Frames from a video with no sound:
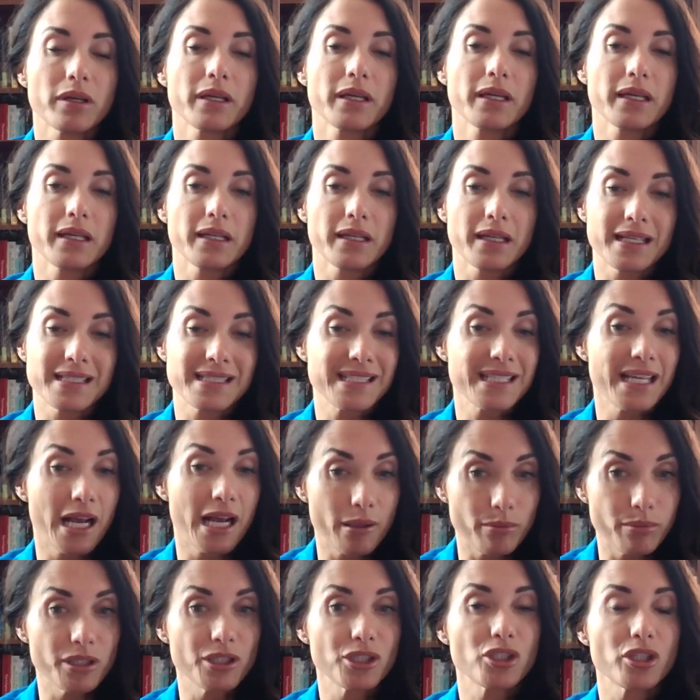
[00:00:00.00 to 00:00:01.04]
in
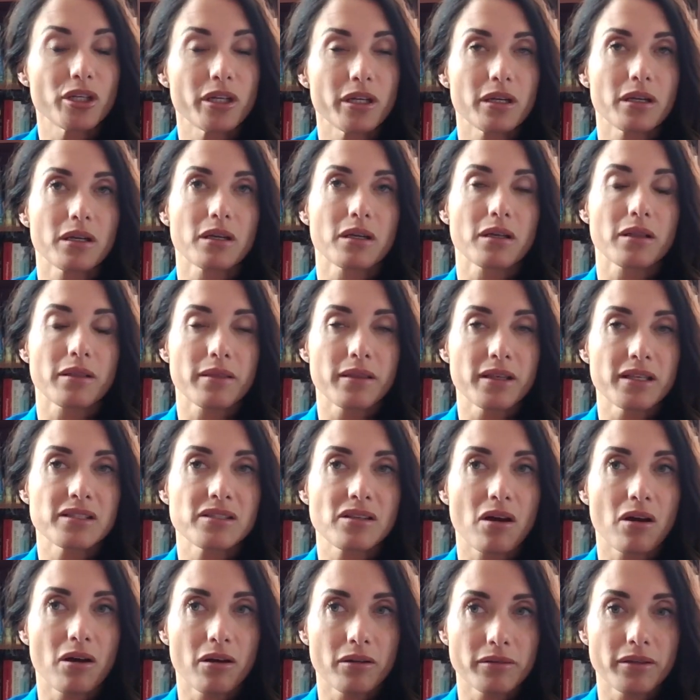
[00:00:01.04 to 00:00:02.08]
establishing this
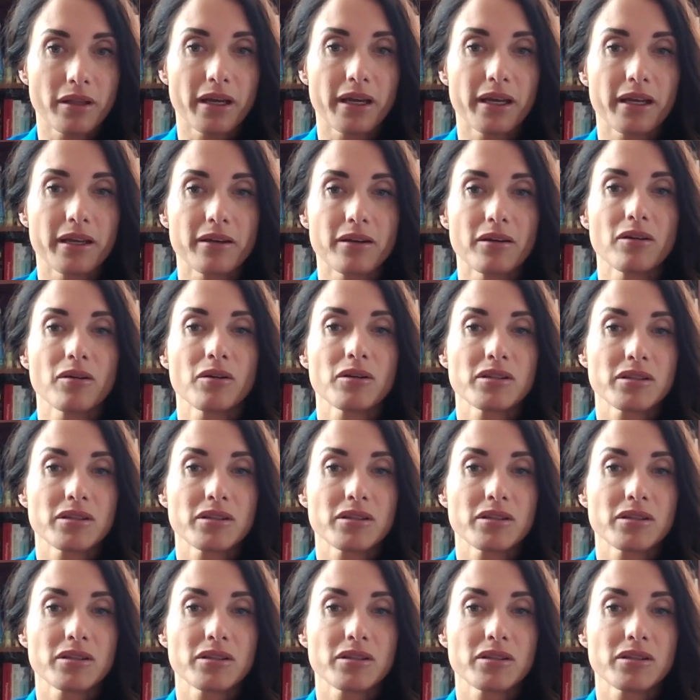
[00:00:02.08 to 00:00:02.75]
online